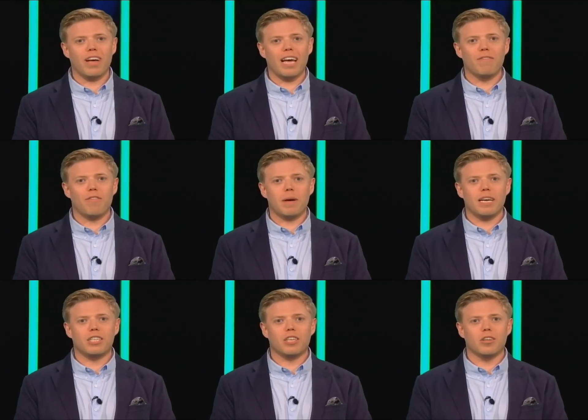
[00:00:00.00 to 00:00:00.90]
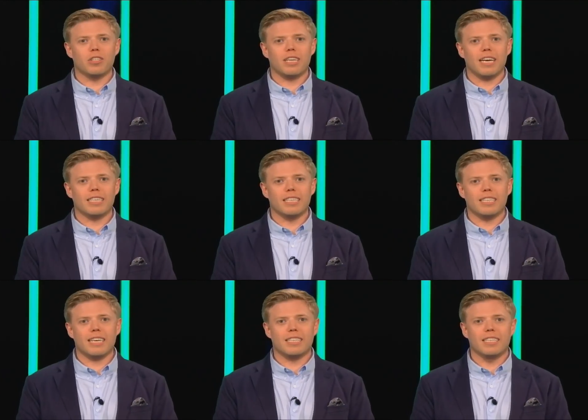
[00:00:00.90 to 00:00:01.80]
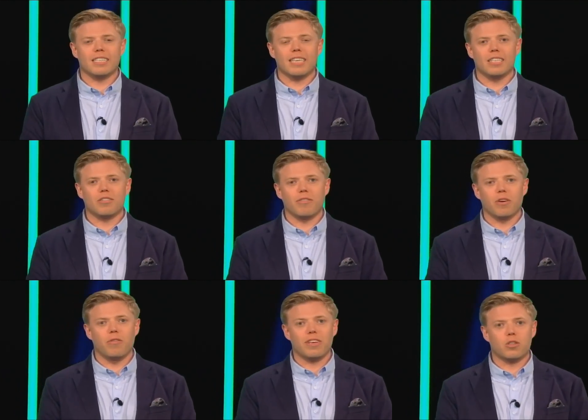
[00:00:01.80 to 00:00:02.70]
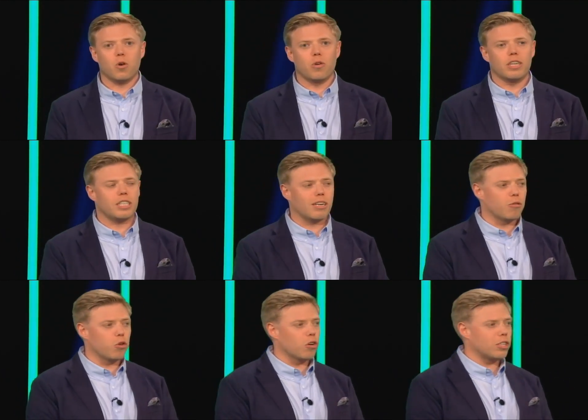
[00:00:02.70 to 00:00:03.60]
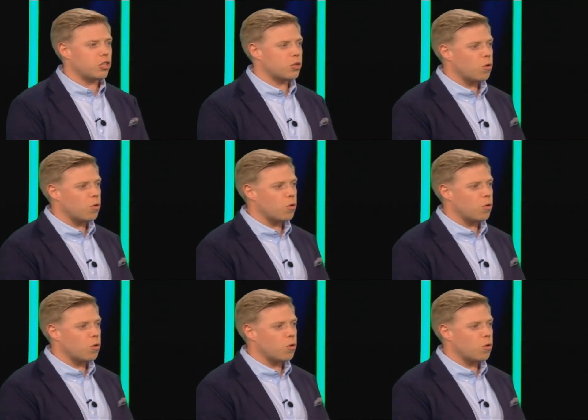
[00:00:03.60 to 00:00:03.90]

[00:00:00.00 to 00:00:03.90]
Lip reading: all of our information on today's contestants, let's reveal Victoria's general knowledge